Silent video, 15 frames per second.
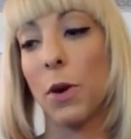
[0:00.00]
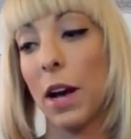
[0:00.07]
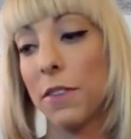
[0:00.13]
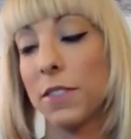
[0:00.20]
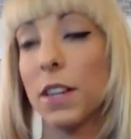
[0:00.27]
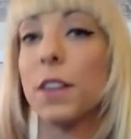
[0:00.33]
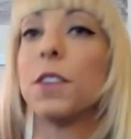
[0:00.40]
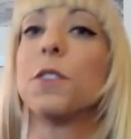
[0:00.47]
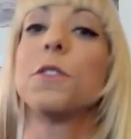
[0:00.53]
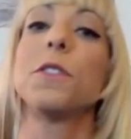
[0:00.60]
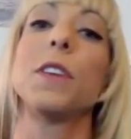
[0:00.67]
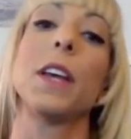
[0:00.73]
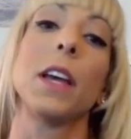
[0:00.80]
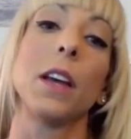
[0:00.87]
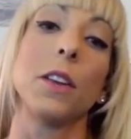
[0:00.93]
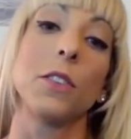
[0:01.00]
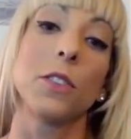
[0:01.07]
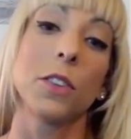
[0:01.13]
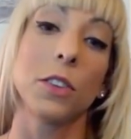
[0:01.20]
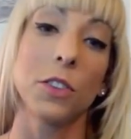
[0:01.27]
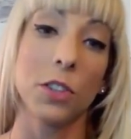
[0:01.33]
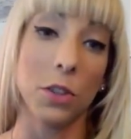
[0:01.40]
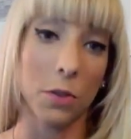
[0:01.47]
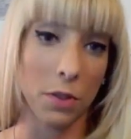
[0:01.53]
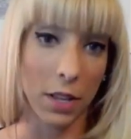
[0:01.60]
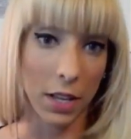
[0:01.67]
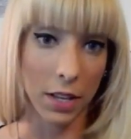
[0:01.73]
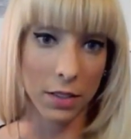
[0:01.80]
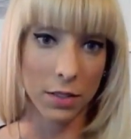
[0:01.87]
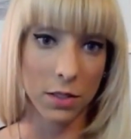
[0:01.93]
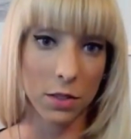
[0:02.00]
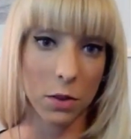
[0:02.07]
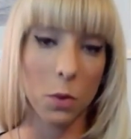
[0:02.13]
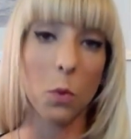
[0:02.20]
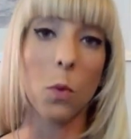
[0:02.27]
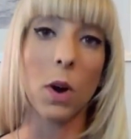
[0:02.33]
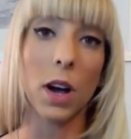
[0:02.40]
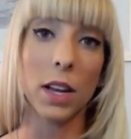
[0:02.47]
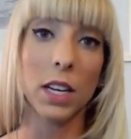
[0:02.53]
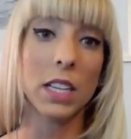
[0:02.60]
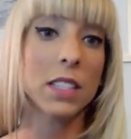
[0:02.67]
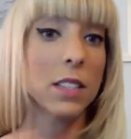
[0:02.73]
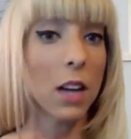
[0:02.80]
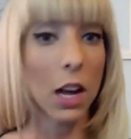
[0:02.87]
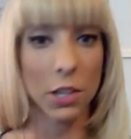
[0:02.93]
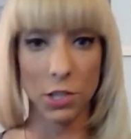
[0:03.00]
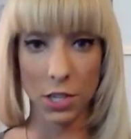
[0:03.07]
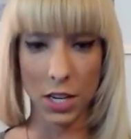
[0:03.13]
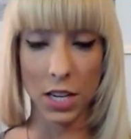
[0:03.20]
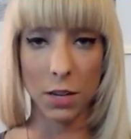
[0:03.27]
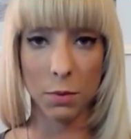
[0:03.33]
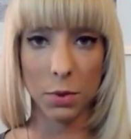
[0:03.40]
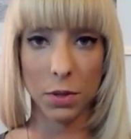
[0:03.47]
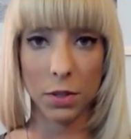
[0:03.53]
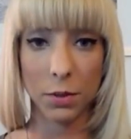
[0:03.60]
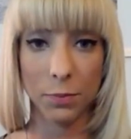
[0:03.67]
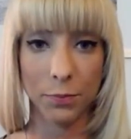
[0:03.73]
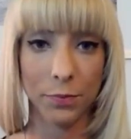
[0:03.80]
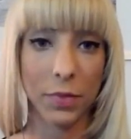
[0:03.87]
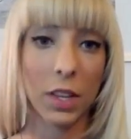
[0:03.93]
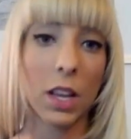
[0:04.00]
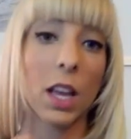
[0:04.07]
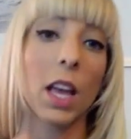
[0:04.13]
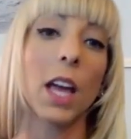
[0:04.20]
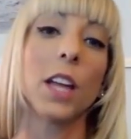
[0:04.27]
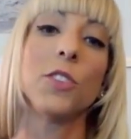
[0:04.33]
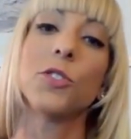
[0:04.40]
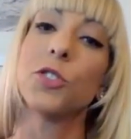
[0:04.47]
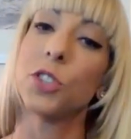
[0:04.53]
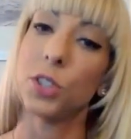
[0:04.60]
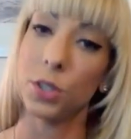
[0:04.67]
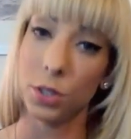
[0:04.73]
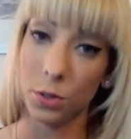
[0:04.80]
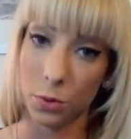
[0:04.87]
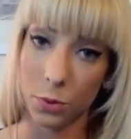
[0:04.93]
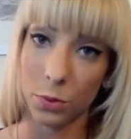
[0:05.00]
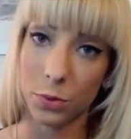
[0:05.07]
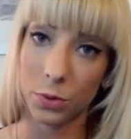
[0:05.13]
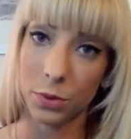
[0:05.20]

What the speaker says: have to understand two things. One, it's not cheap. And two,